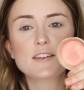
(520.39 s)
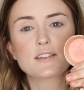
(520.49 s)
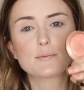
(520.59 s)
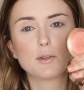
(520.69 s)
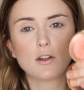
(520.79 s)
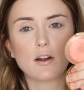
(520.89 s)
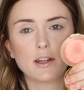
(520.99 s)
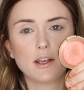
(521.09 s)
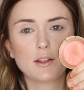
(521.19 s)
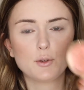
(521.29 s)
This is
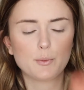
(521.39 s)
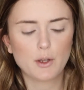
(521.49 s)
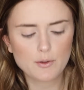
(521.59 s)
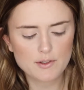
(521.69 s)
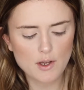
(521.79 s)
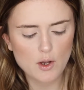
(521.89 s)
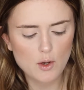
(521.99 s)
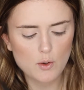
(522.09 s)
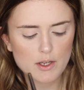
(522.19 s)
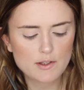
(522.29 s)
Milani
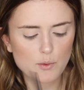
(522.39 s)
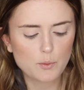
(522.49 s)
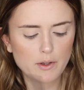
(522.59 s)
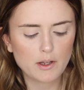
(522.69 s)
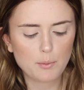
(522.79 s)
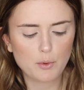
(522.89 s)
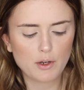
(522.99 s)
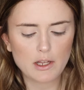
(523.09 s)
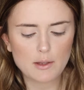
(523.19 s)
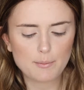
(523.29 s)
Luminoso. It's a really
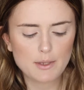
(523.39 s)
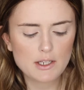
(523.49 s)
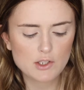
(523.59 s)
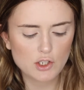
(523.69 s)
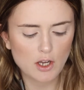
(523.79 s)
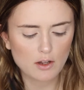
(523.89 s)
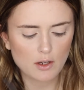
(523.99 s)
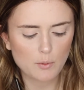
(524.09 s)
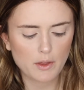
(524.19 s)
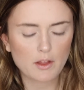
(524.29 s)
pretty peach
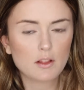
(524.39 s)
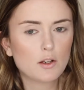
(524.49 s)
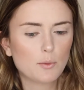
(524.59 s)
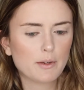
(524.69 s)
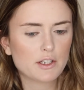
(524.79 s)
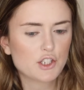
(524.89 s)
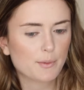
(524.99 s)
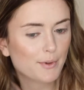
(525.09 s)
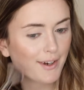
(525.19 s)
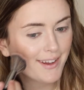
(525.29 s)
color with a little bit of
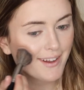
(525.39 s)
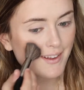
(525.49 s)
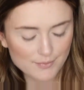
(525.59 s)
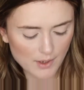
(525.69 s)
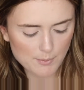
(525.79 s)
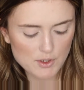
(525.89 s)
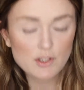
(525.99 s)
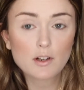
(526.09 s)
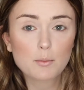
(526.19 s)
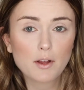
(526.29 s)
shimmer in it. And I'm
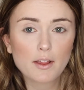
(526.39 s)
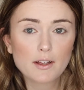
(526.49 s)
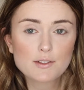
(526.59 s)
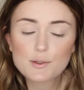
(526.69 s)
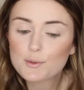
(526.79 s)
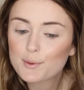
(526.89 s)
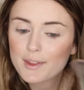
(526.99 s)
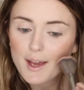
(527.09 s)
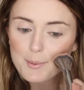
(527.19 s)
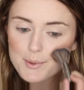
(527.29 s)
just going to apply that to
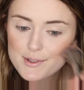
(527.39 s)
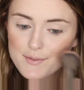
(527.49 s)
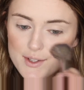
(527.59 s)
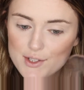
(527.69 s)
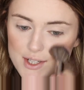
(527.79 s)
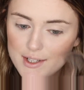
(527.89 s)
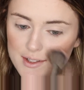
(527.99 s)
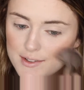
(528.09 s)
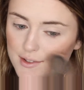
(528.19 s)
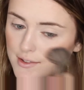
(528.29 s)
the apples of the
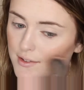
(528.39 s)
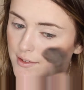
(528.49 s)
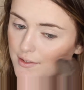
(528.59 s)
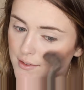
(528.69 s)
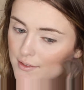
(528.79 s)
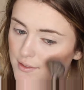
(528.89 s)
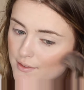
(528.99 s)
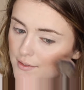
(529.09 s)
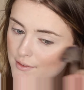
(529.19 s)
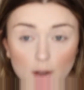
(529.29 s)
cheeks.
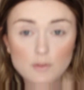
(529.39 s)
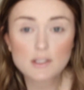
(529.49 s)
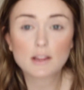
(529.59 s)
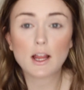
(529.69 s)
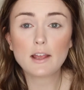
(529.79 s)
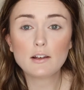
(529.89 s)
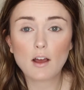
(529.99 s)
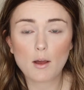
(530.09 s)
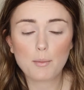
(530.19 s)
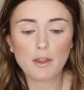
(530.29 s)
Now to lighten
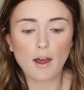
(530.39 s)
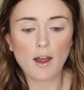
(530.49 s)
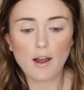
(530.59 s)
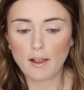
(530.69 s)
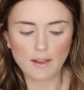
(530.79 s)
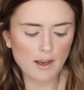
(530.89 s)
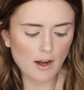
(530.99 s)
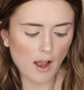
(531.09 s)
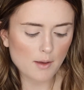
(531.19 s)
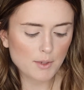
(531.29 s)
up that highlight,
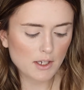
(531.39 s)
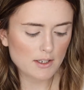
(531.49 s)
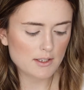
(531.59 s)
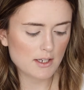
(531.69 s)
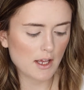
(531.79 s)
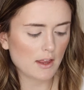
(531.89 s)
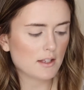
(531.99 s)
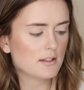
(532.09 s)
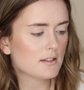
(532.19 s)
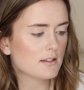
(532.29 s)
I'm going to take,
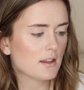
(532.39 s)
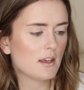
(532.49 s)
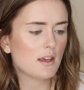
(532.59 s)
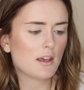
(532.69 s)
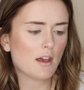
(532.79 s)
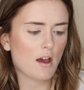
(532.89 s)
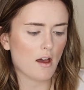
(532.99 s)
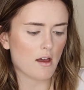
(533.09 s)
this is the